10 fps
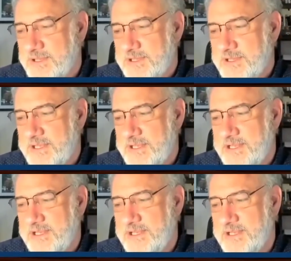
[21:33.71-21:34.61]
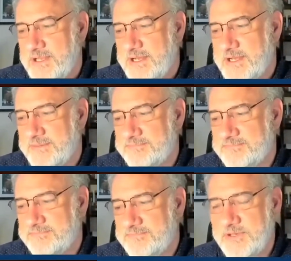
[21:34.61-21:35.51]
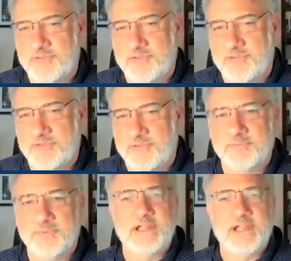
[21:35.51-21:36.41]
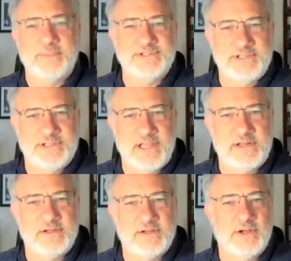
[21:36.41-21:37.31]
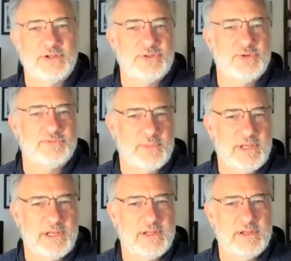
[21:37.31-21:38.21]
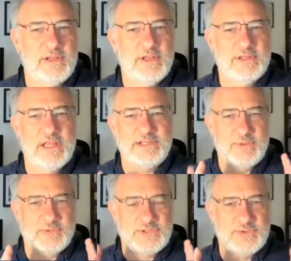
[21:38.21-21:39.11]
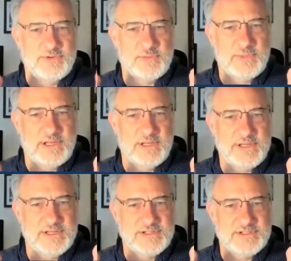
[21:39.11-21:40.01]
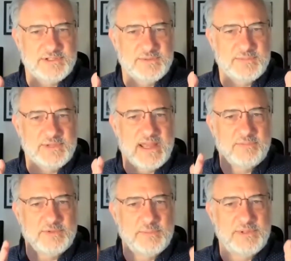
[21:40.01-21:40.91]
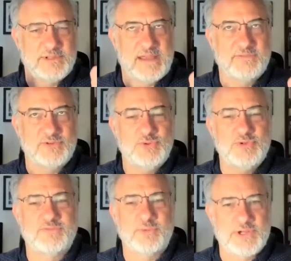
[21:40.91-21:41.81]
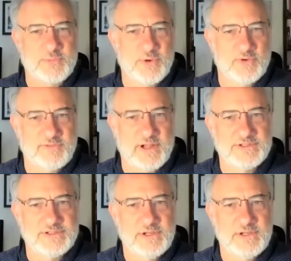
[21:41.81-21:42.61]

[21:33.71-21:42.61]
He, um, you know, th- three copies of the data on two different media. The idea with the two different media is to to have to be to have two different risk profiles